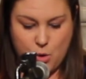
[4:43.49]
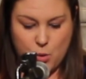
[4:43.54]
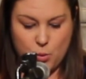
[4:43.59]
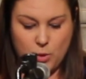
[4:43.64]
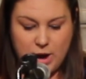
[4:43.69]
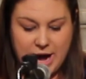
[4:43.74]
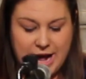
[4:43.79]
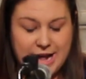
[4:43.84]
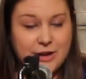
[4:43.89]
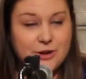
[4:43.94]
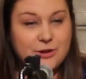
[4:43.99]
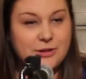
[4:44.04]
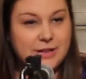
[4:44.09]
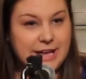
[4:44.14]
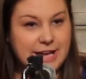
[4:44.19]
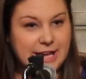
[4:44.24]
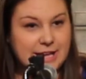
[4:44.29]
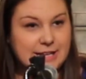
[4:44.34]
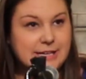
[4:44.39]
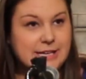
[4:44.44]
While
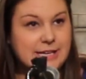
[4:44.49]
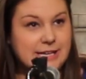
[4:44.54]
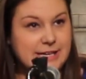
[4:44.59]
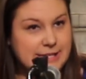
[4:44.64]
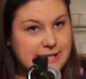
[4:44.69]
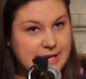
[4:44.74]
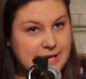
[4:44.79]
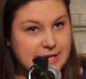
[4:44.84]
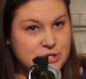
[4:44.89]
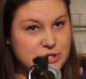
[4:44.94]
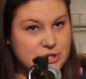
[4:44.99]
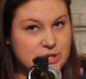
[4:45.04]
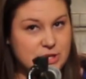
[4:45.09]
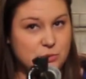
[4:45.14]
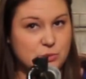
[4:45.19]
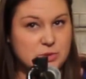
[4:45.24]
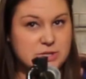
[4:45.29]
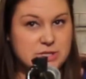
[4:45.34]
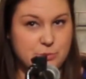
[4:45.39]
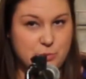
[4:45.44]

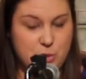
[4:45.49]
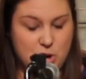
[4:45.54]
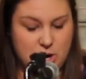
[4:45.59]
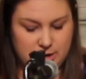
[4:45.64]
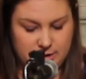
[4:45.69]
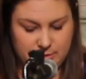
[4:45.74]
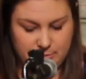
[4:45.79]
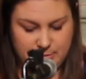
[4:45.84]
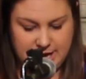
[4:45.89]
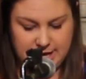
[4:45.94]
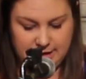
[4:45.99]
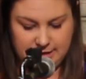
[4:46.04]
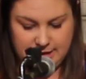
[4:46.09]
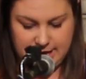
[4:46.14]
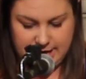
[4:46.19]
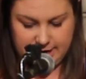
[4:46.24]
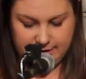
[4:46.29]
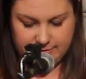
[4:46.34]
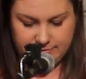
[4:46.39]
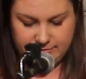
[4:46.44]
alienation was a part of my
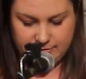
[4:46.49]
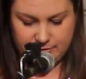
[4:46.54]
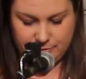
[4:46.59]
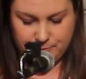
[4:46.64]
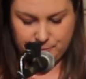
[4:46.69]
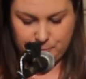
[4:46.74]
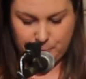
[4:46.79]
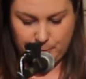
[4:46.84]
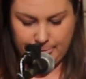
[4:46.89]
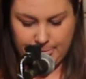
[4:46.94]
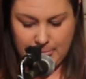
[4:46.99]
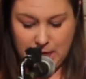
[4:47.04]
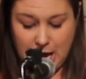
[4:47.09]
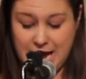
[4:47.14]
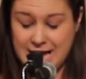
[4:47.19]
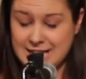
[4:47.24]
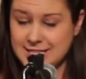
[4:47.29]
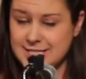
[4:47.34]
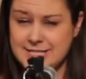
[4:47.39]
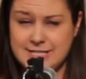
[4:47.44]
life,
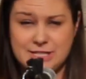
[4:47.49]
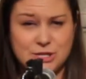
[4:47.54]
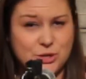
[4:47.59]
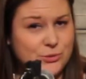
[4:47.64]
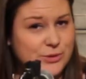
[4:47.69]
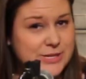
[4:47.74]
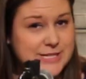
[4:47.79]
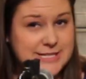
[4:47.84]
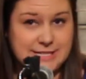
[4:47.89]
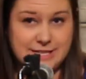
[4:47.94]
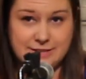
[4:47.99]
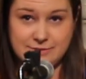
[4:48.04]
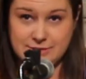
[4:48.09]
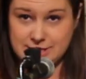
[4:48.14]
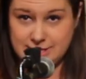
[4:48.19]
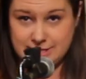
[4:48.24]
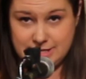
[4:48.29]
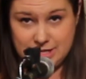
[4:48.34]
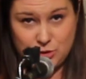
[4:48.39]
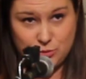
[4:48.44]
I still received
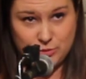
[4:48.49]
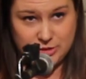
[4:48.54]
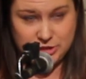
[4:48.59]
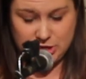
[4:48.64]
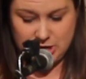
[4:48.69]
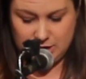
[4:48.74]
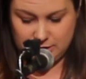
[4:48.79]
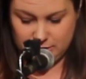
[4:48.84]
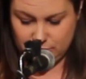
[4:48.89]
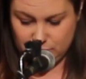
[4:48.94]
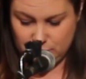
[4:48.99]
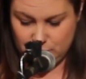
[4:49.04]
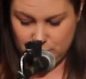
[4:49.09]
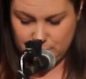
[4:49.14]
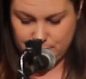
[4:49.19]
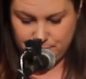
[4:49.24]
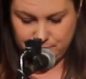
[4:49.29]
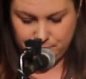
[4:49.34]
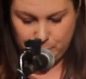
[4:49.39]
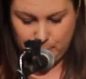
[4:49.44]
Distinguished Honor
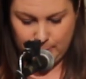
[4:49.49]
Roll.